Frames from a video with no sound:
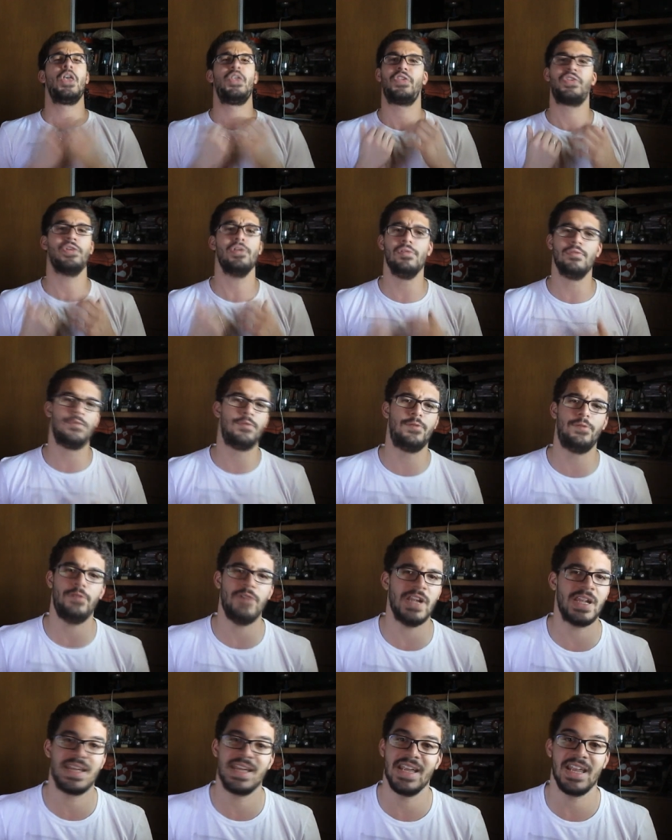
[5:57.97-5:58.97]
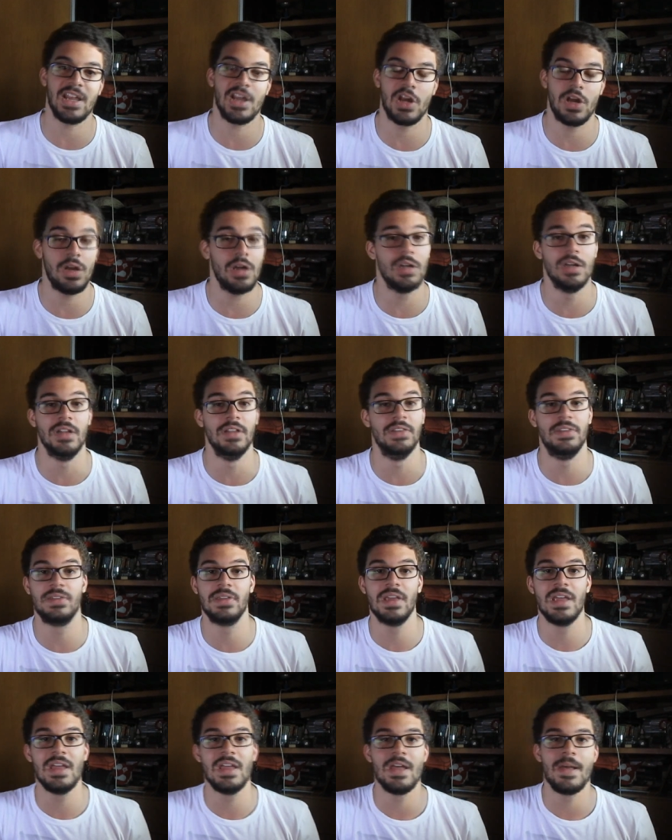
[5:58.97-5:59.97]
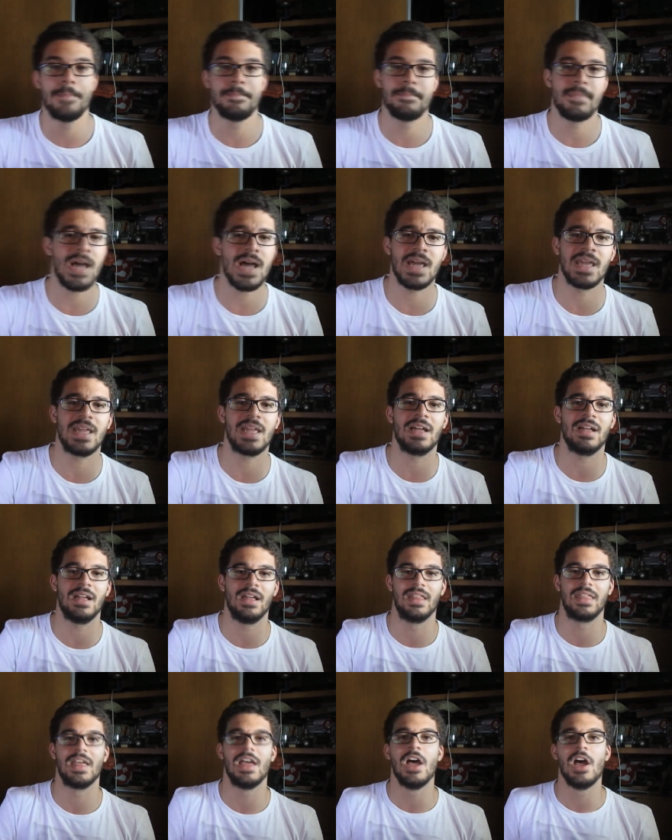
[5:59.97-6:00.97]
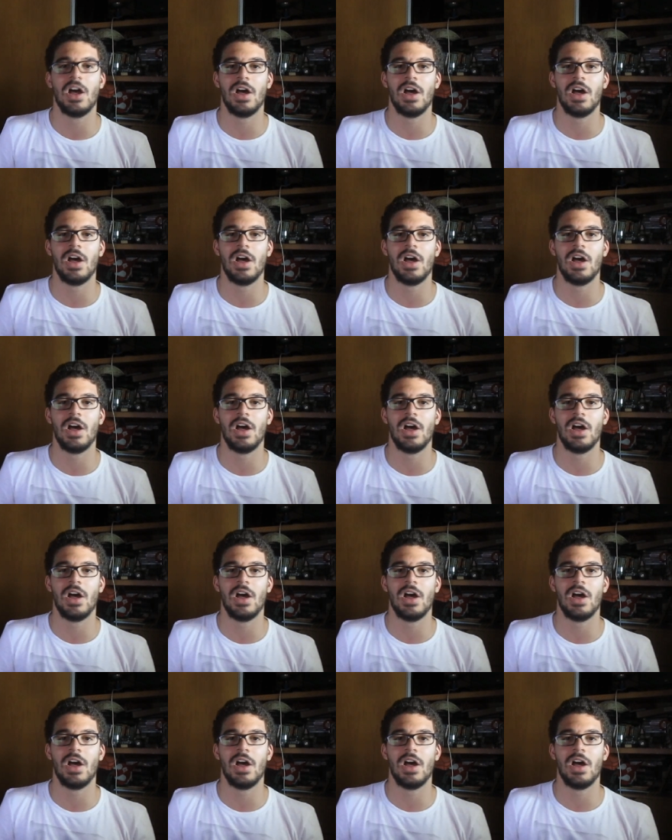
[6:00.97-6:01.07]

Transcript: so freaking good, my god.